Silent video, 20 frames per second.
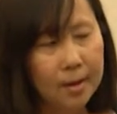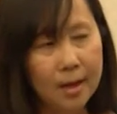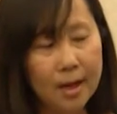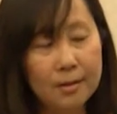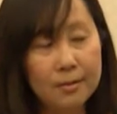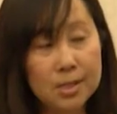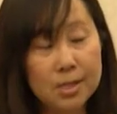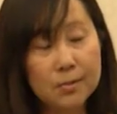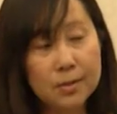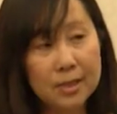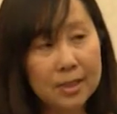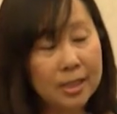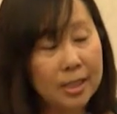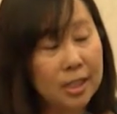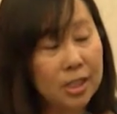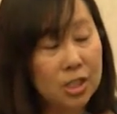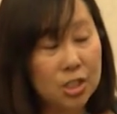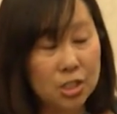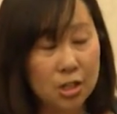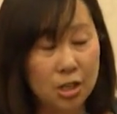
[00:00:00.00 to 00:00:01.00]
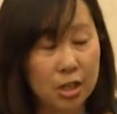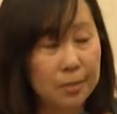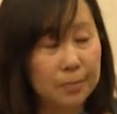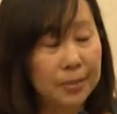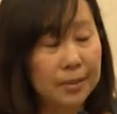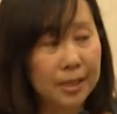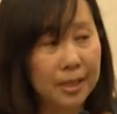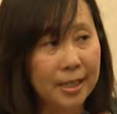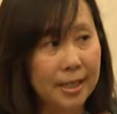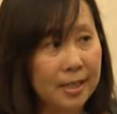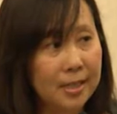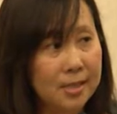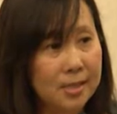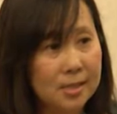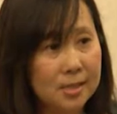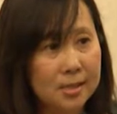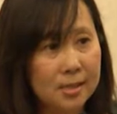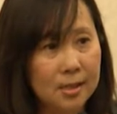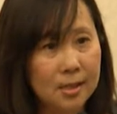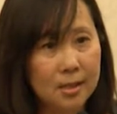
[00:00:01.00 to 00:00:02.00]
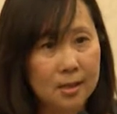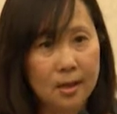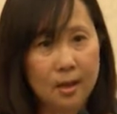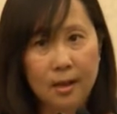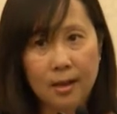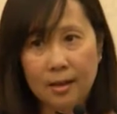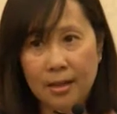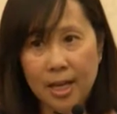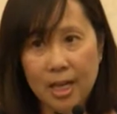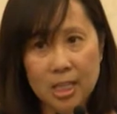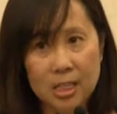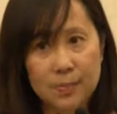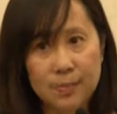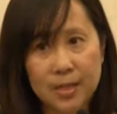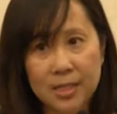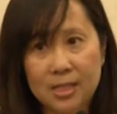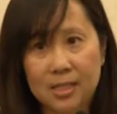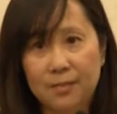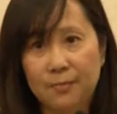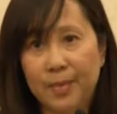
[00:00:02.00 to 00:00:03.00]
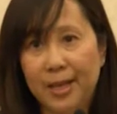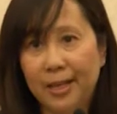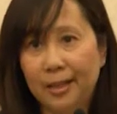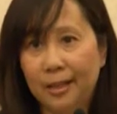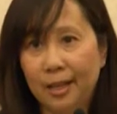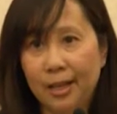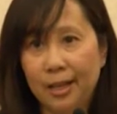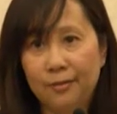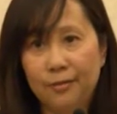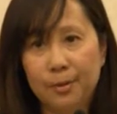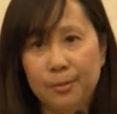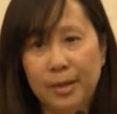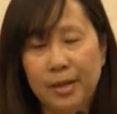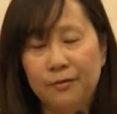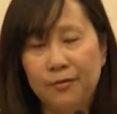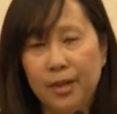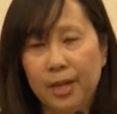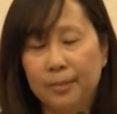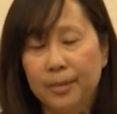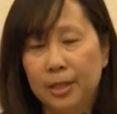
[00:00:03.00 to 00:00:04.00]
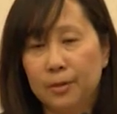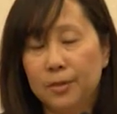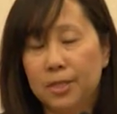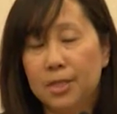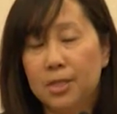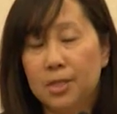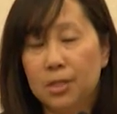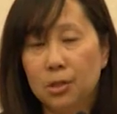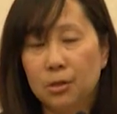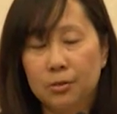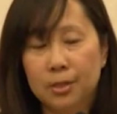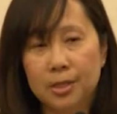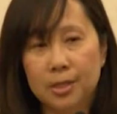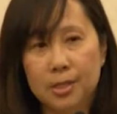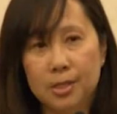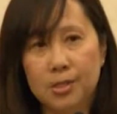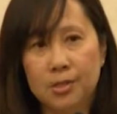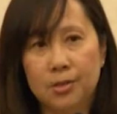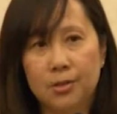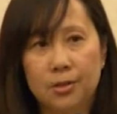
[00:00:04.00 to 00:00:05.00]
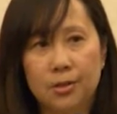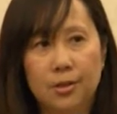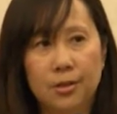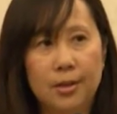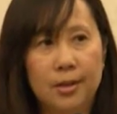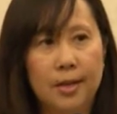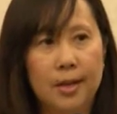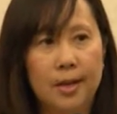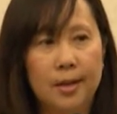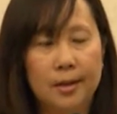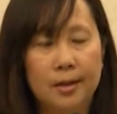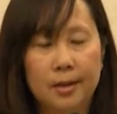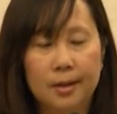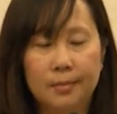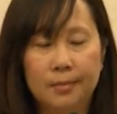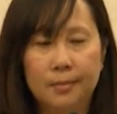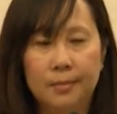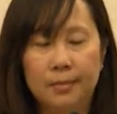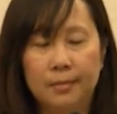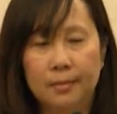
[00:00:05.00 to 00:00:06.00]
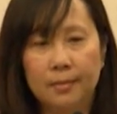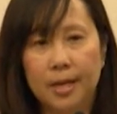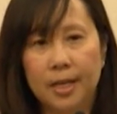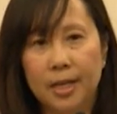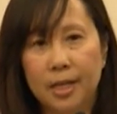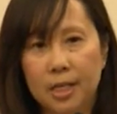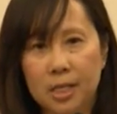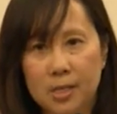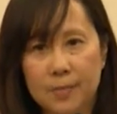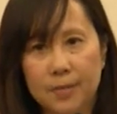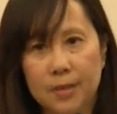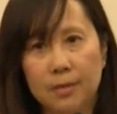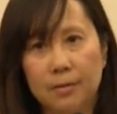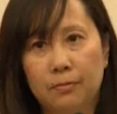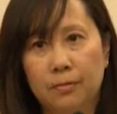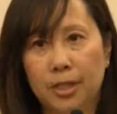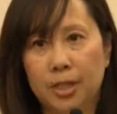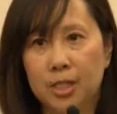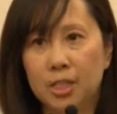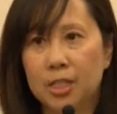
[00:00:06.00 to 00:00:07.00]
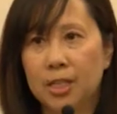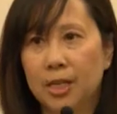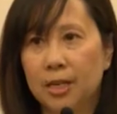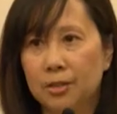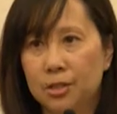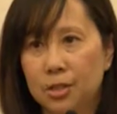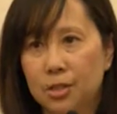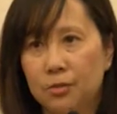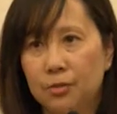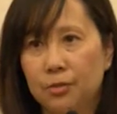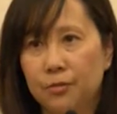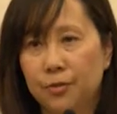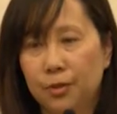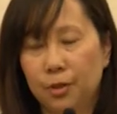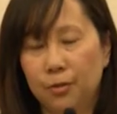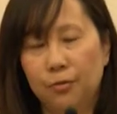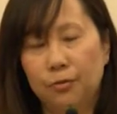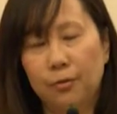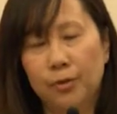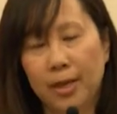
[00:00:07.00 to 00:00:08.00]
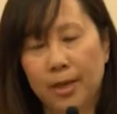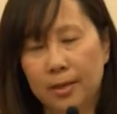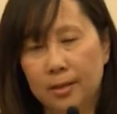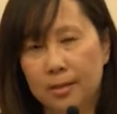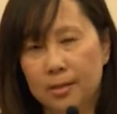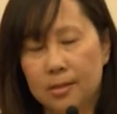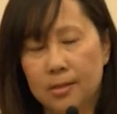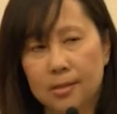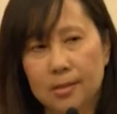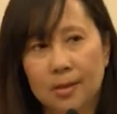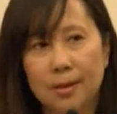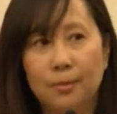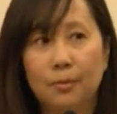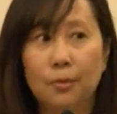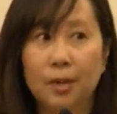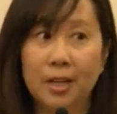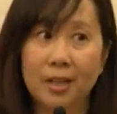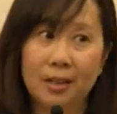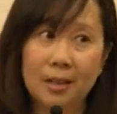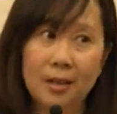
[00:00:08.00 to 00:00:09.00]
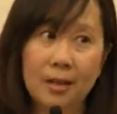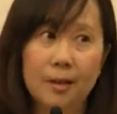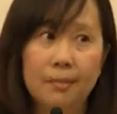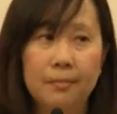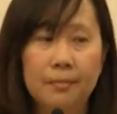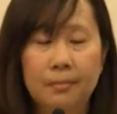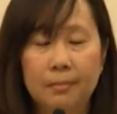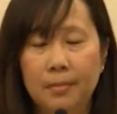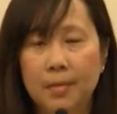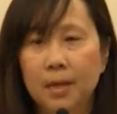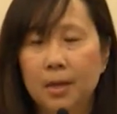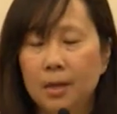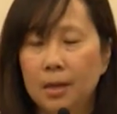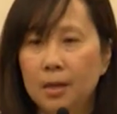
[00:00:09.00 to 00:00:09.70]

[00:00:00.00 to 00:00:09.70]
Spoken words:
I was really in a dark place in all aspects of my life, and my family was so concerned that my husband reached out to a few friends, one of them